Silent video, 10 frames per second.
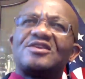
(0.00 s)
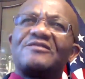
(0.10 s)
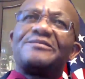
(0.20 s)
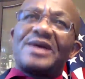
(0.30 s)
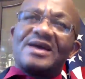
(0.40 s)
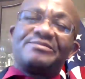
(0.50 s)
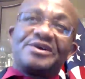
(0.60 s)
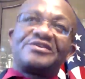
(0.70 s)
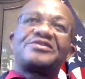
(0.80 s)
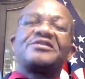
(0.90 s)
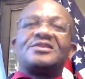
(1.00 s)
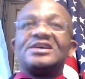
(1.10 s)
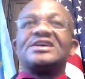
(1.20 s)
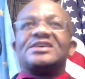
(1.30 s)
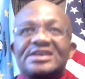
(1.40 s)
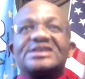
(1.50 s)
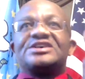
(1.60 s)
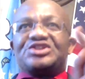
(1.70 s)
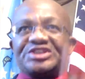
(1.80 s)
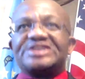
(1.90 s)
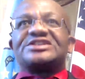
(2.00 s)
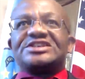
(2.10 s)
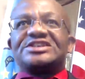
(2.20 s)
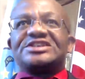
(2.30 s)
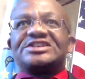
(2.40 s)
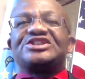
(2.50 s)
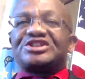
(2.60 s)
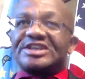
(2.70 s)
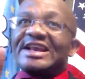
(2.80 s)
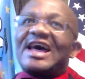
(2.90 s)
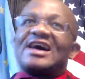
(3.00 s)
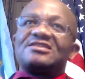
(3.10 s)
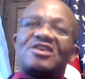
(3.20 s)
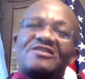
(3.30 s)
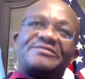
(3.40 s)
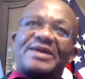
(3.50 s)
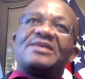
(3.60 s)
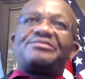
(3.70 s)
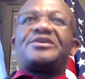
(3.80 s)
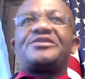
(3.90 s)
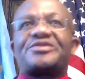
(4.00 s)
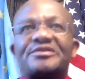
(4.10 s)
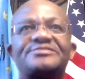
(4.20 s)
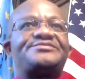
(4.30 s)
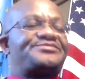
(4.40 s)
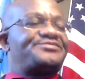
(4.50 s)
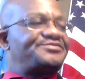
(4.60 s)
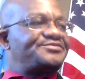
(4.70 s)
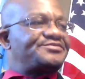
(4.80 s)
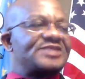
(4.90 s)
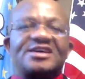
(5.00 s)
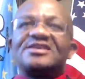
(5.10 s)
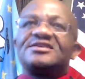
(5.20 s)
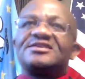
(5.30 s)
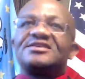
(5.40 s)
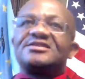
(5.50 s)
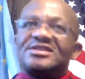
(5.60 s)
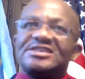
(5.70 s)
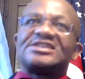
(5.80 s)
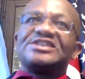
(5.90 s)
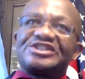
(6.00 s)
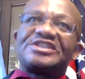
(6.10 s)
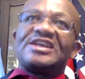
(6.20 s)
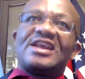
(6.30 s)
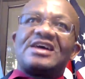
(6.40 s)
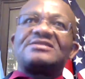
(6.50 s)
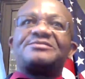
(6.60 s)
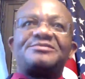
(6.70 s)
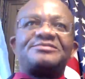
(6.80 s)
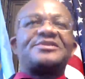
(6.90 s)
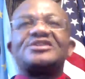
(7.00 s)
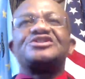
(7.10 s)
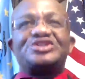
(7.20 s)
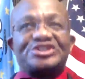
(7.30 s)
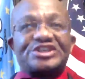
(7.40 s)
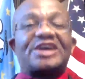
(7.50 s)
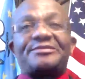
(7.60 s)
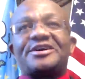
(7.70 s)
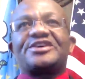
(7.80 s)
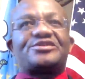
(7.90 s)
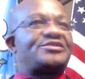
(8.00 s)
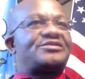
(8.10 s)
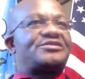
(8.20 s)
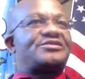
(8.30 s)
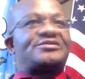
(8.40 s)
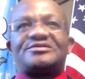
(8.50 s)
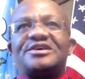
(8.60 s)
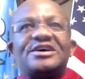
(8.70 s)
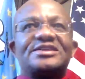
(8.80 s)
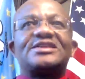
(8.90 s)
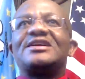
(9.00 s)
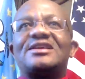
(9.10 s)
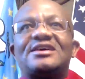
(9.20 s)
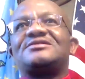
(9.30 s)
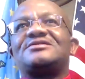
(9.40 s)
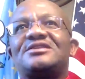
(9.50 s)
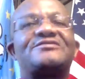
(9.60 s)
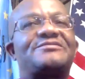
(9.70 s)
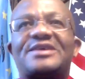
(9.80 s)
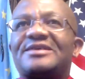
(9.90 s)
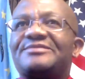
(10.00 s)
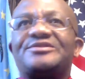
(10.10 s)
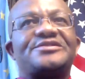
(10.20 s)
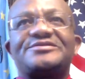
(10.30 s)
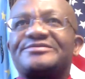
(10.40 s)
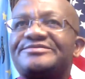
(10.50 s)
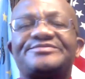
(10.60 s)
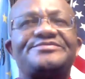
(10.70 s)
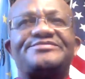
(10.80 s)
Of my birth, this is the land of my birth. This is the land, Jamaica, the land of my birth.